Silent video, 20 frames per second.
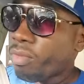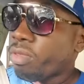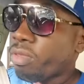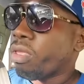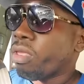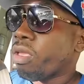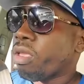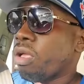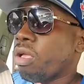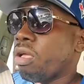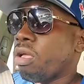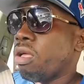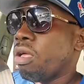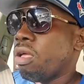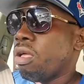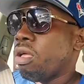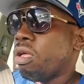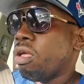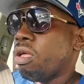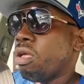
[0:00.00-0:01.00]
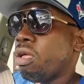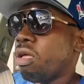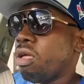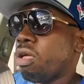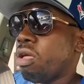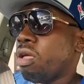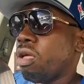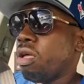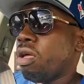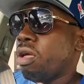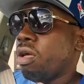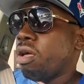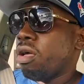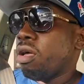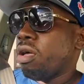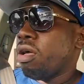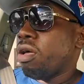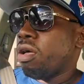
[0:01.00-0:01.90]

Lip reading: Nobody speaks.